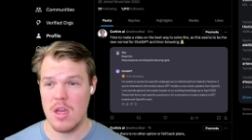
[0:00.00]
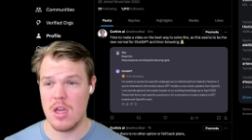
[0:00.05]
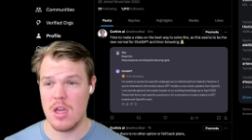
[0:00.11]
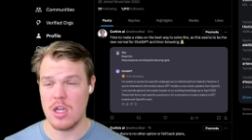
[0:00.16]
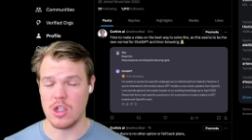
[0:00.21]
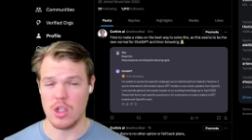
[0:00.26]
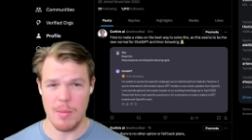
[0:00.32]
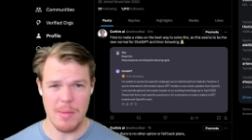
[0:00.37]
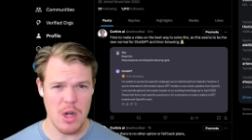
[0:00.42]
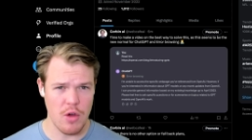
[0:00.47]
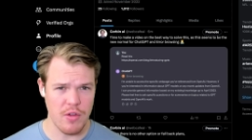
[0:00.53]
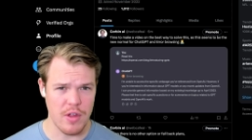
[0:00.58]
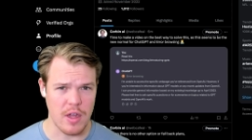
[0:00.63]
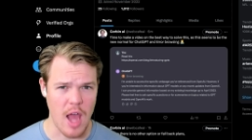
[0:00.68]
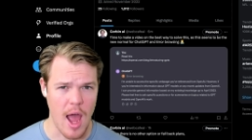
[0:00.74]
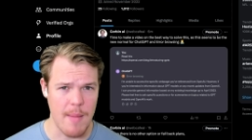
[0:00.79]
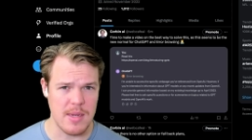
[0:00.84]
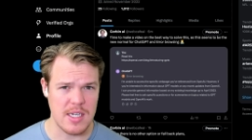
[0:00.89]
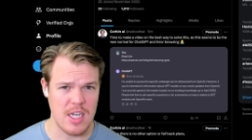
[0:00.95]
So let me know in the
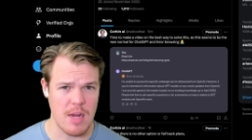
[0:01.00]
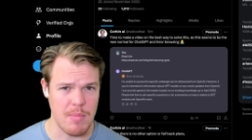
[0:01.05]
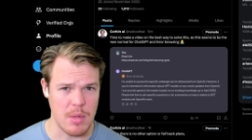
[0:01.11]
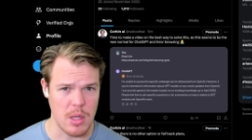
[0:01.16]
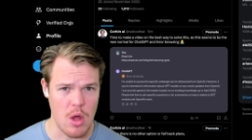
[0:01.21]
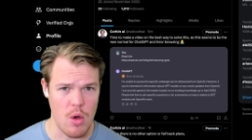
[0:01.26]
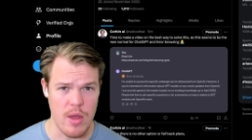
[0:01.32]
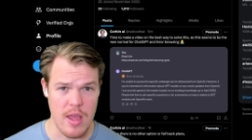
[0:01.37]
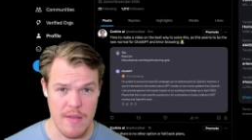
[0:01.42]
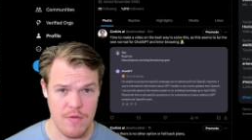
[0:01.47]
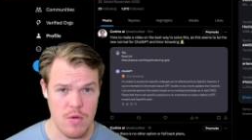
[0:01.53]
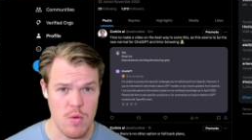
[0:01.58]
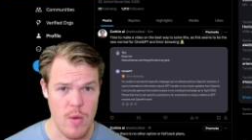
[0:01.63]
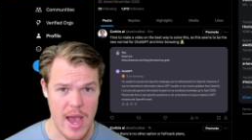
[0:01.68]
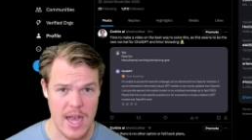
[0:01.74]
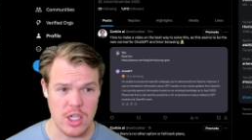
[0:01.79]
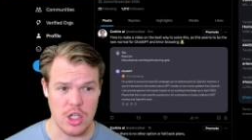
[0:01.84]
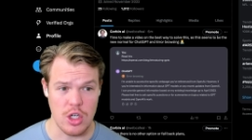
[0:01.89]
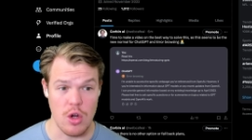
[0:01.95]
comments down below if you
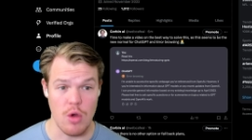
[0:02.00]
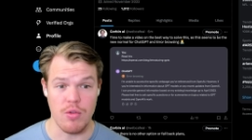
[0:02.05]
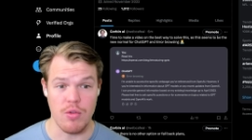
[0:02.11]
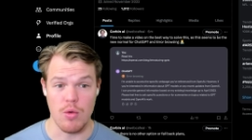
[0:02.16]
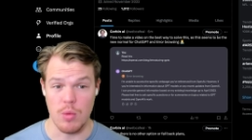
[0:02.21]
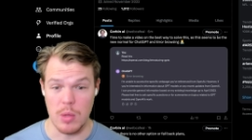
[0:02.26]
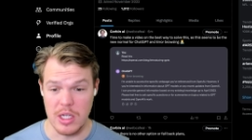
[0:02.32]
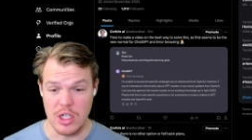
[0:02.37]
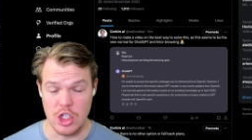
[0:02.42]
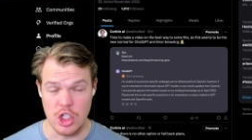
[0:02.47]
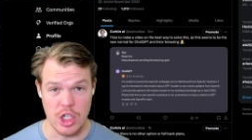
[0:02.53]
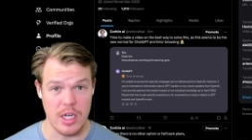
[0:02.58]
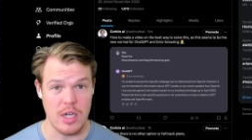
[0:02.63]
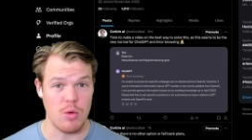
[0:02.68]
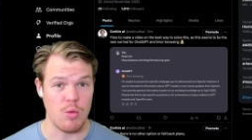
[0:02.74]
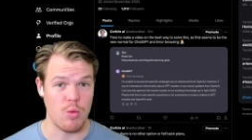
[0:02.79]
actually know the legit